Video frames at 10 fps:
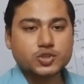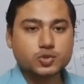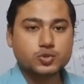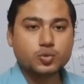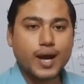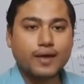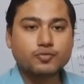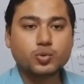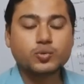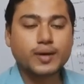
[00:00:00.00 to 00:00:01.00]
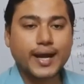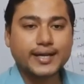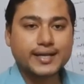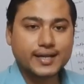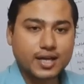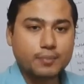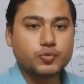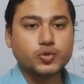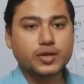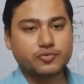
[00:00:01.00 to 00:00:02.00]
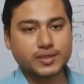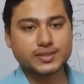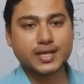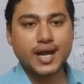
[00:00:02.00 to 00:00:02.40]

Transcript: so you have to write computer first,